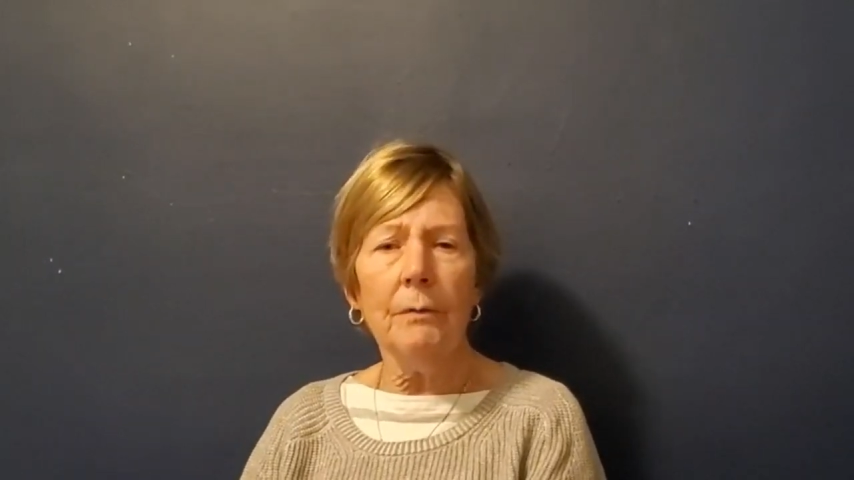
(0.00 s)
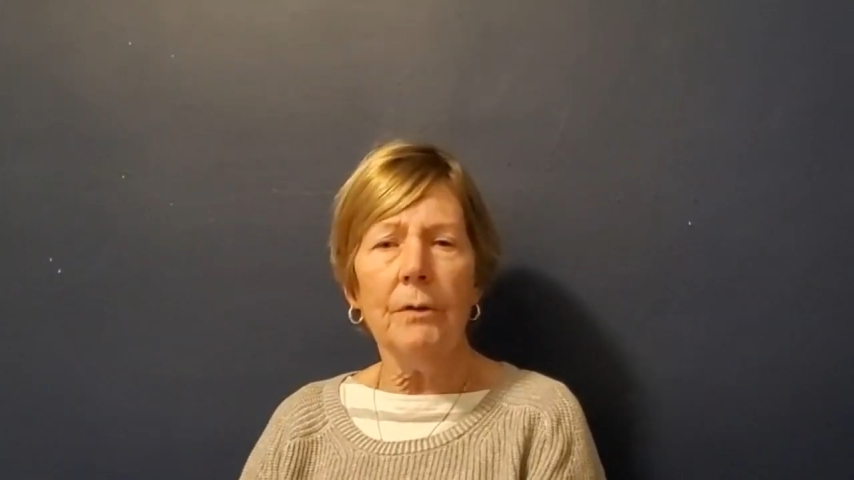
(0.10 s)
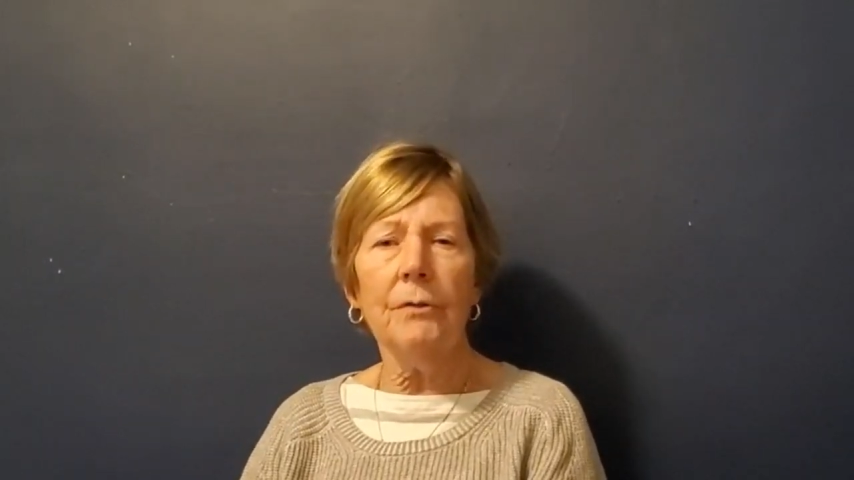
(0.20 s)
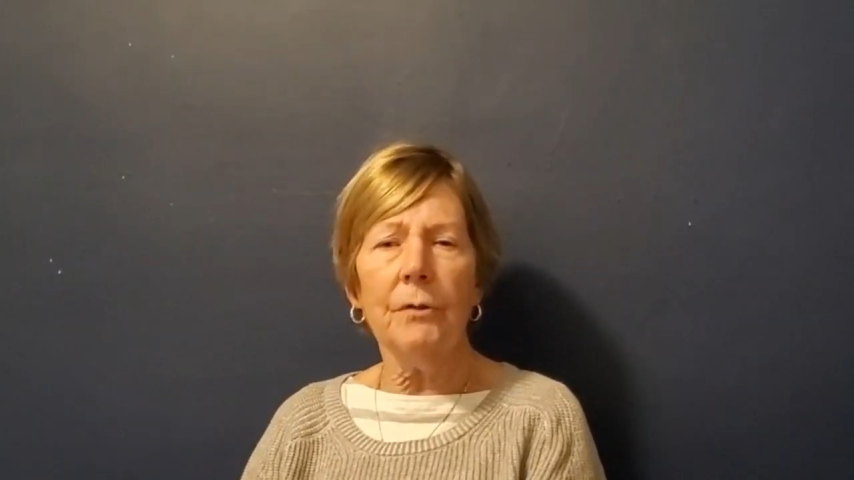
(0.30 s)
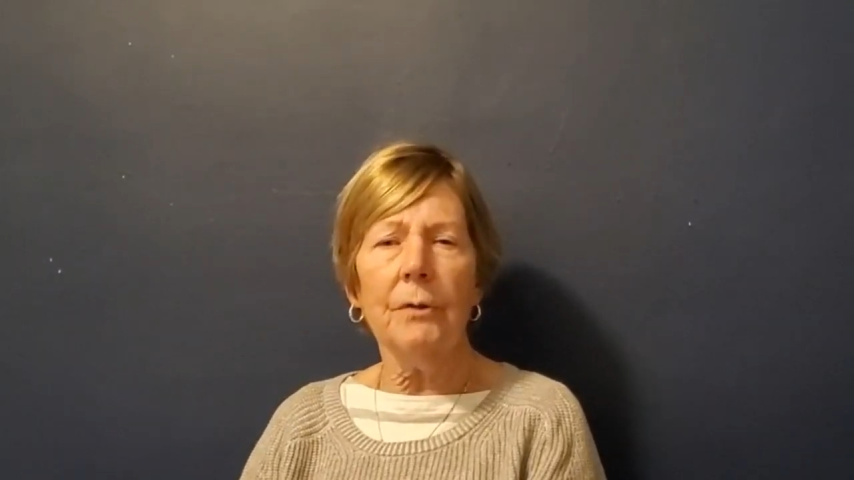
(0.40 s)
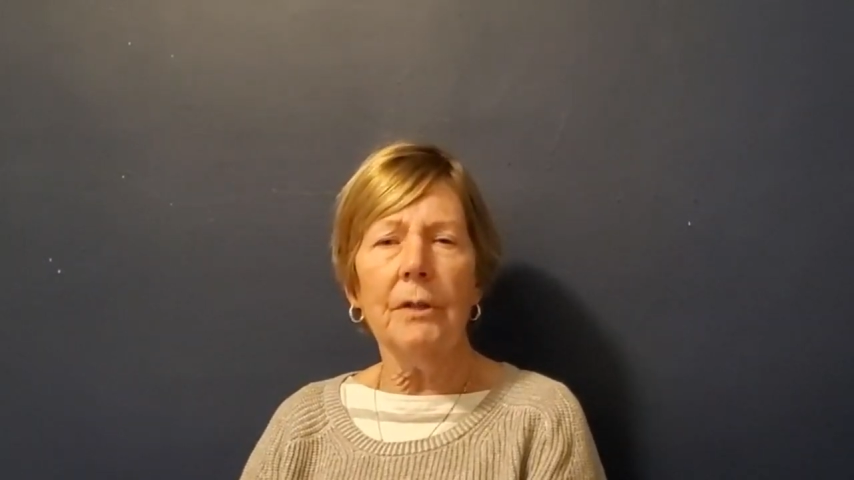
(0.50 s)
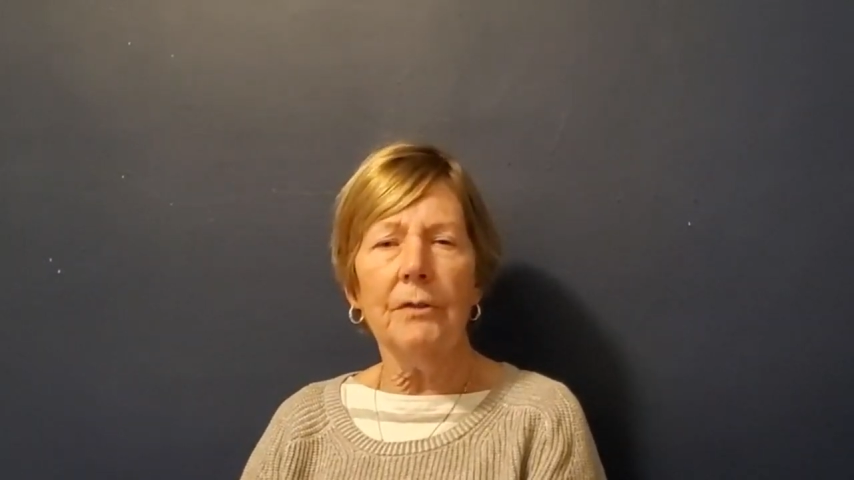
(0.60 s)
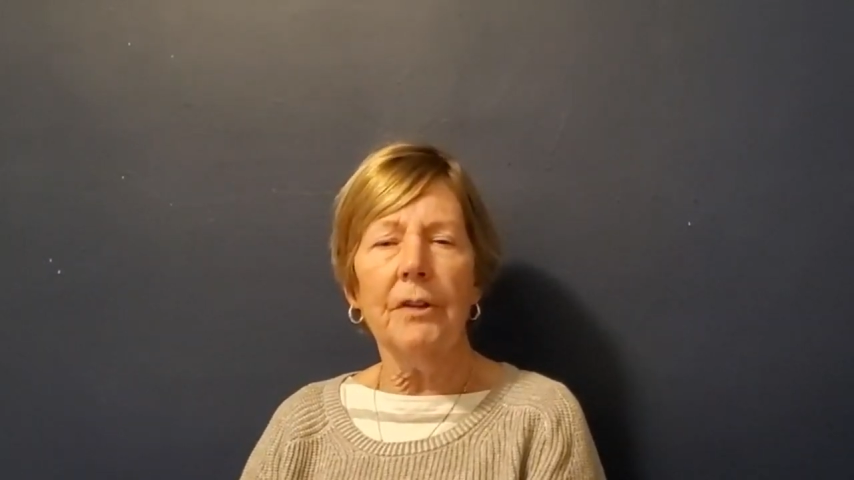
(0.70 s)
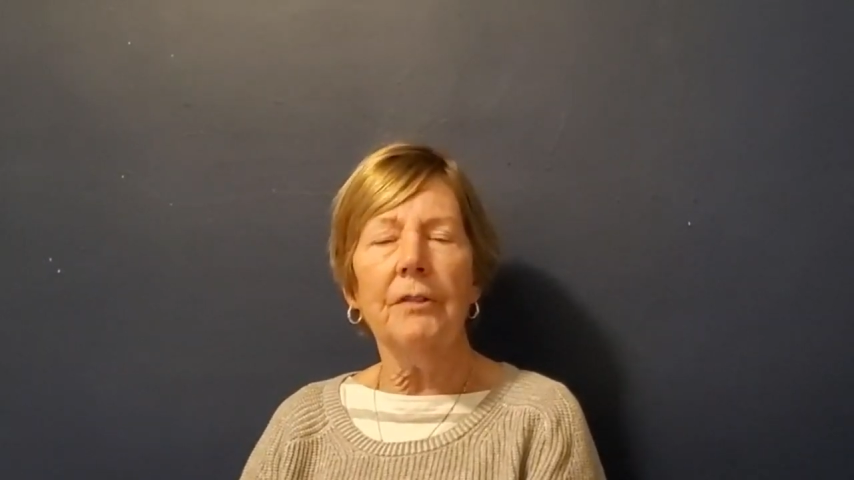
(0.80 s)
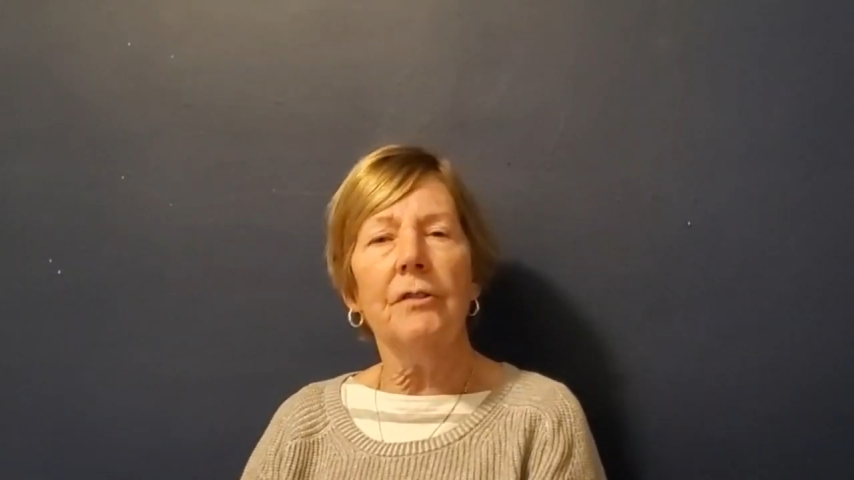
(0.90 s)
of those
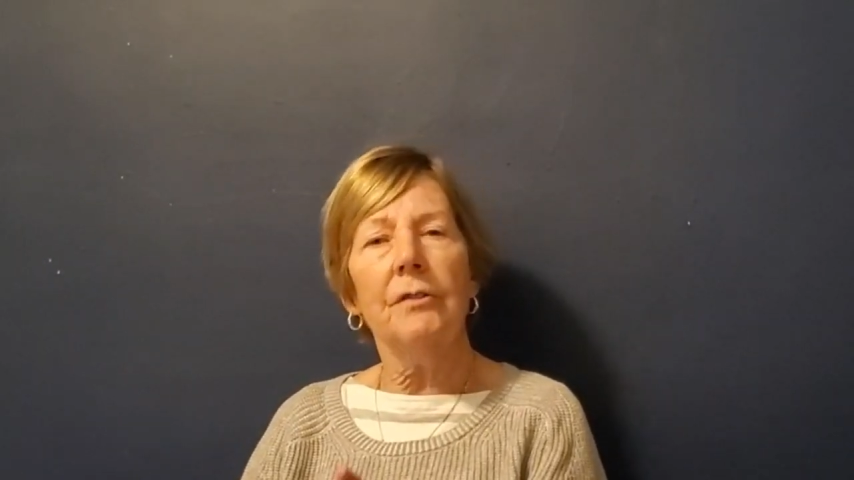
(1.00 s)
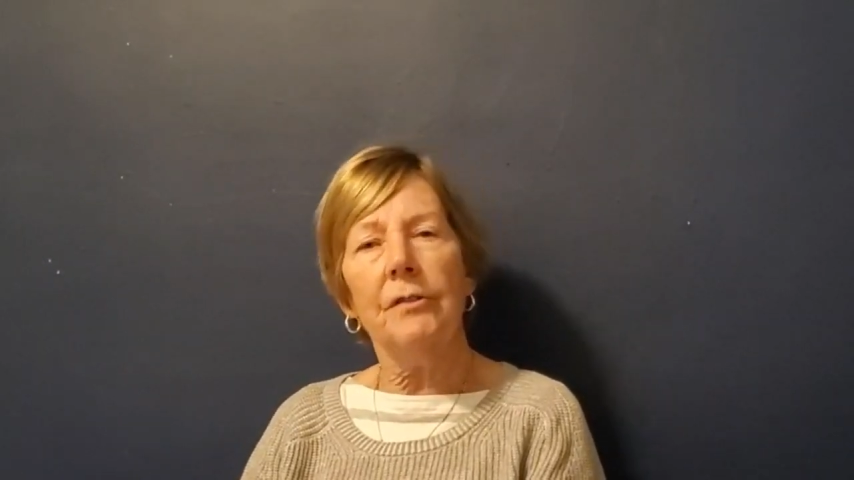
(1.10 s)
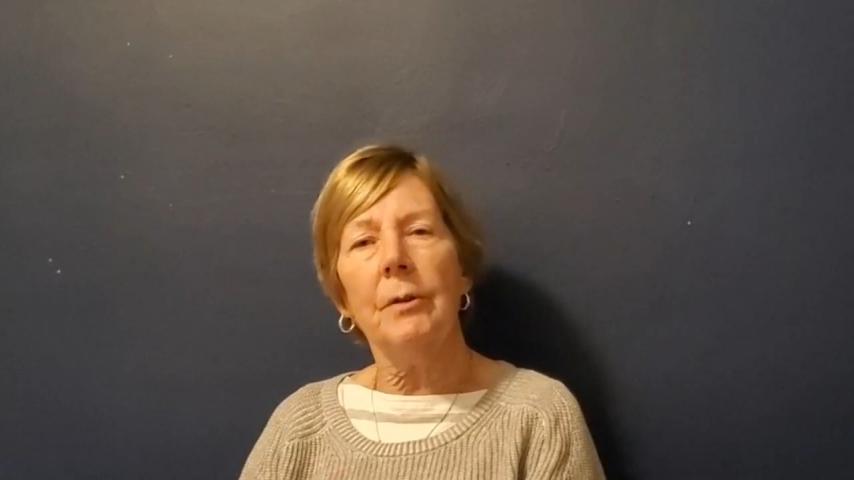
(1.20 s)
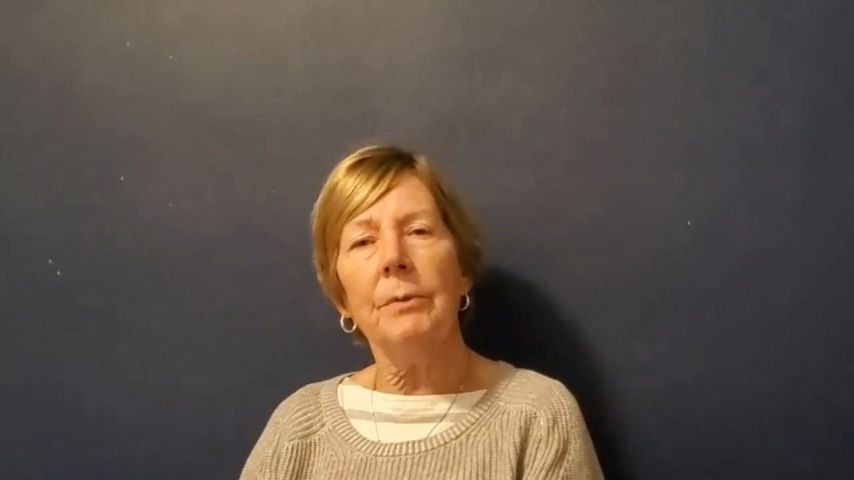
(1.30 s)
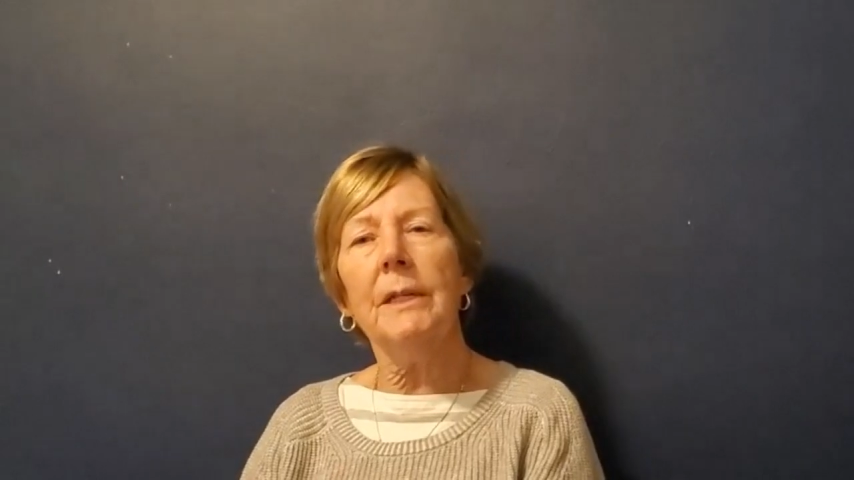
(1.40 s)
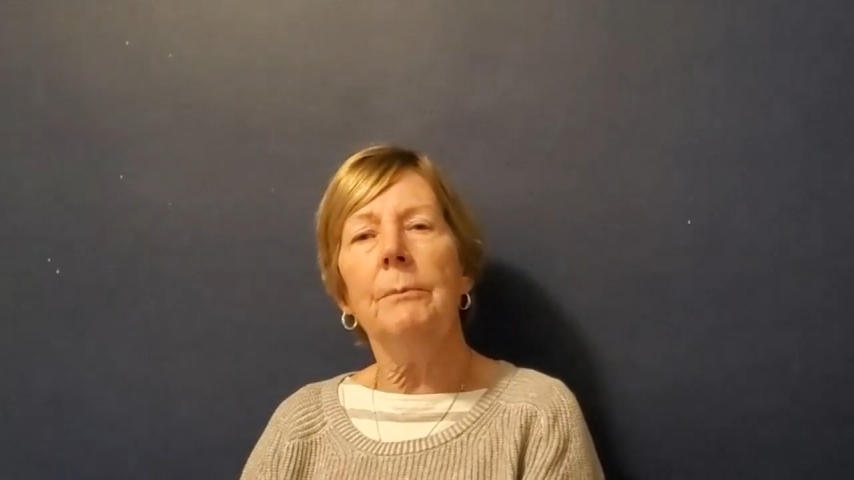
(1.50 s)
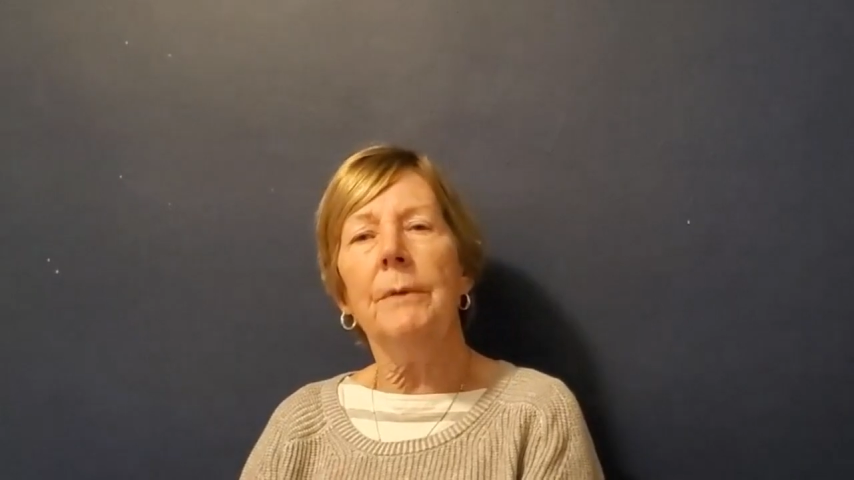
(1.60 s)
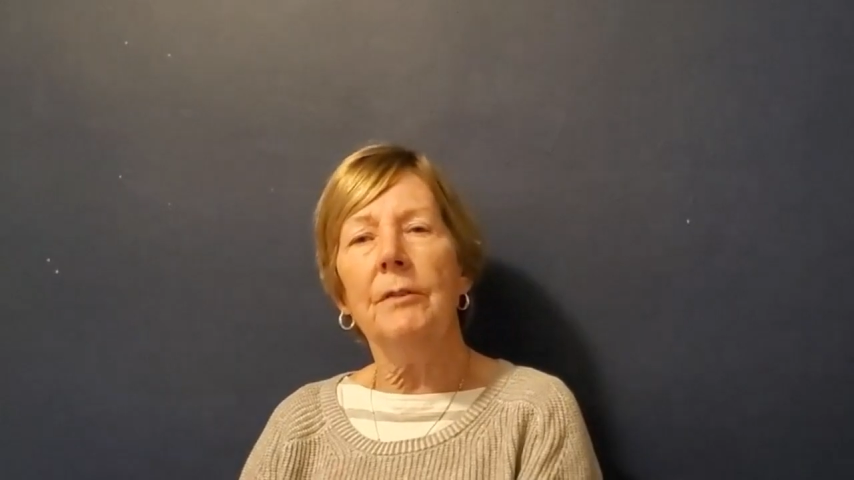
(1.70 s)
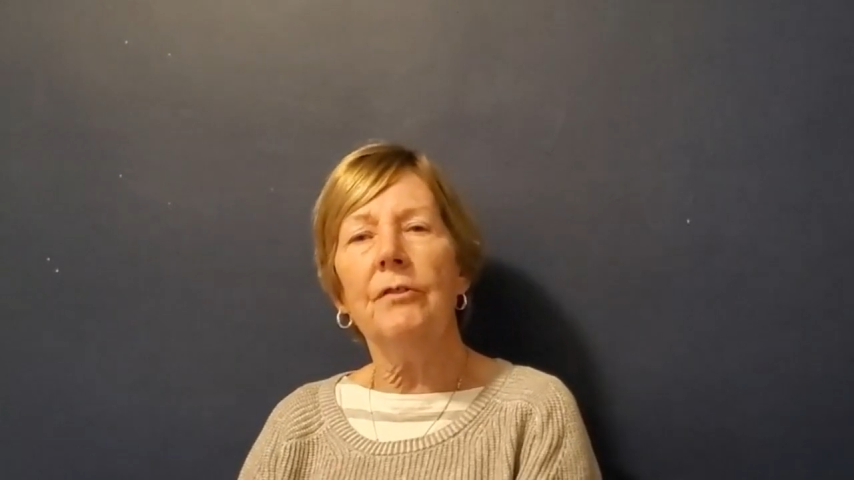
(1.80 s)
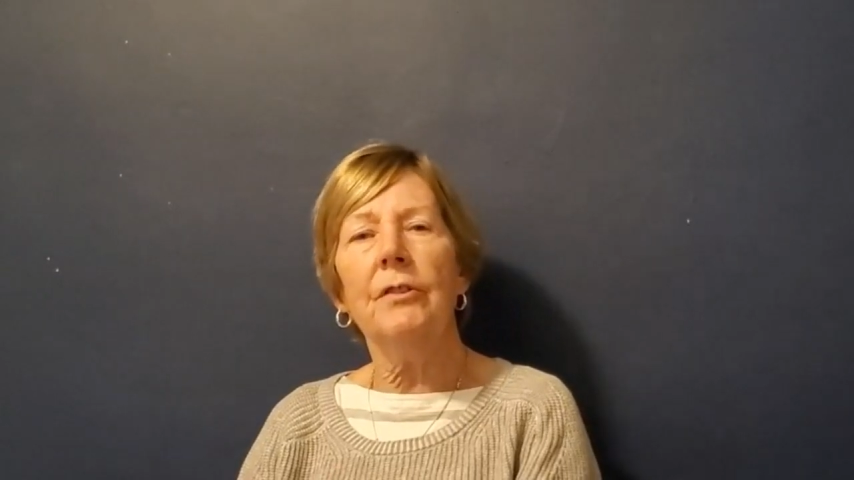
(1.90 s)
organizations, somebody
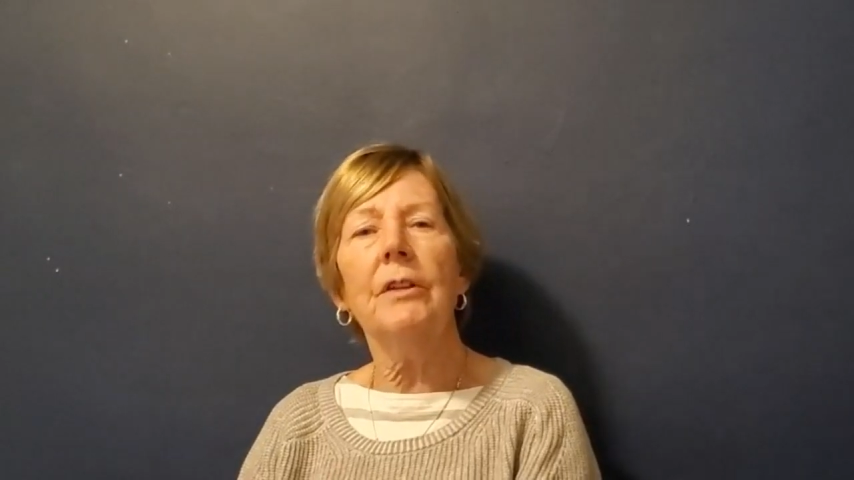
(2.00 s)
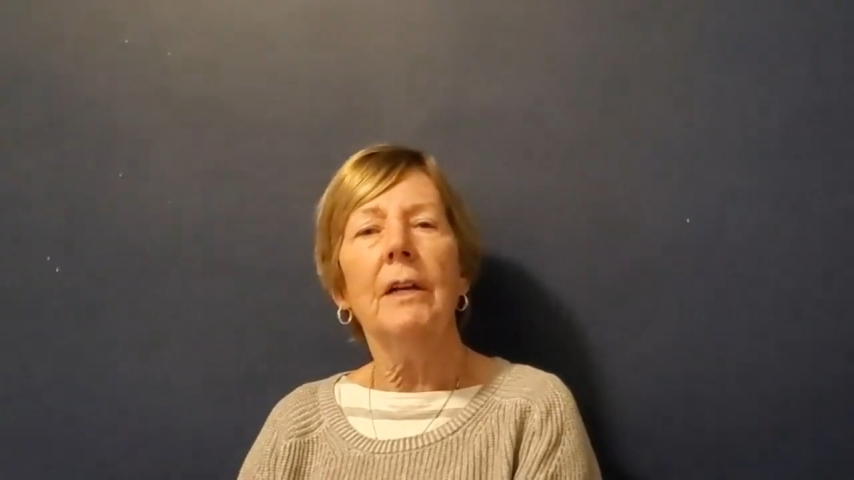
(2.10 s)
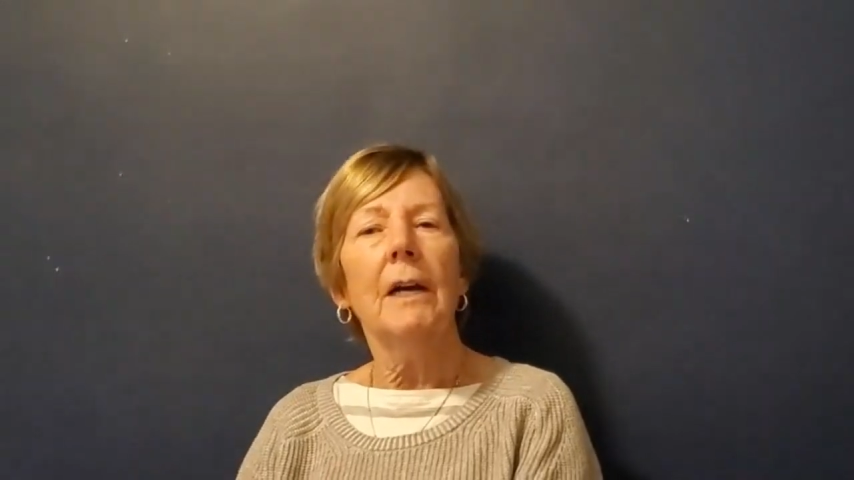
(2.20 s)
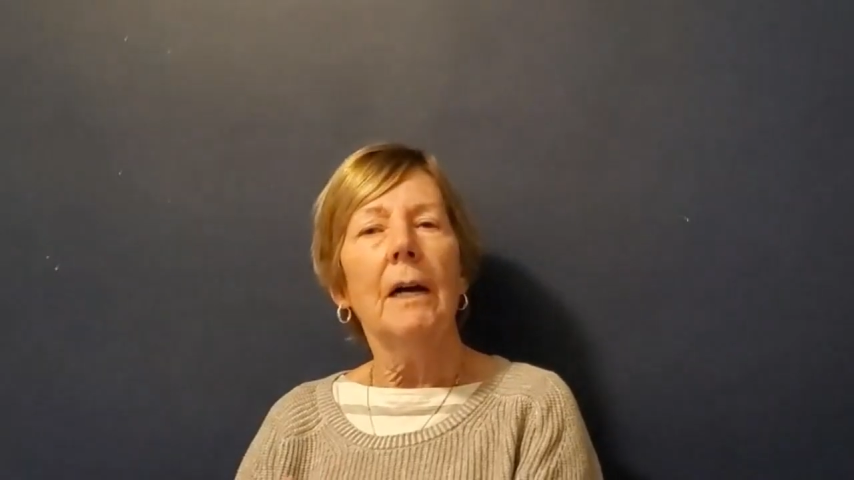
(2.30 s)
mentioned